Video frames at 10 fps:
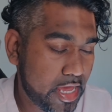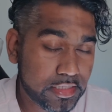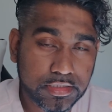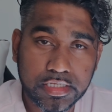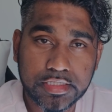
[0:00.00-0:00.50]

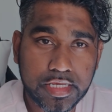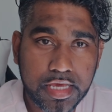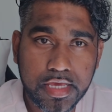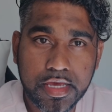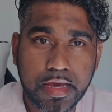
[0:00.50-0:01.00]
and
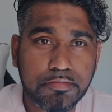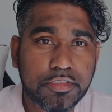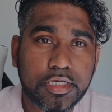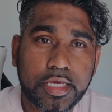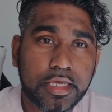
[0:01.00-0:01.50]
today I'm
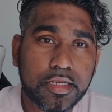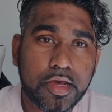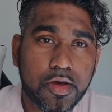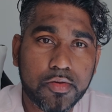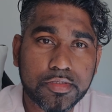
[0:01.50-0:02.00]
checking
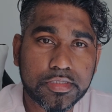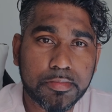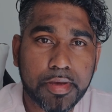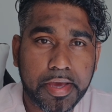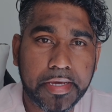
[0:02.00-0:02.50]
out some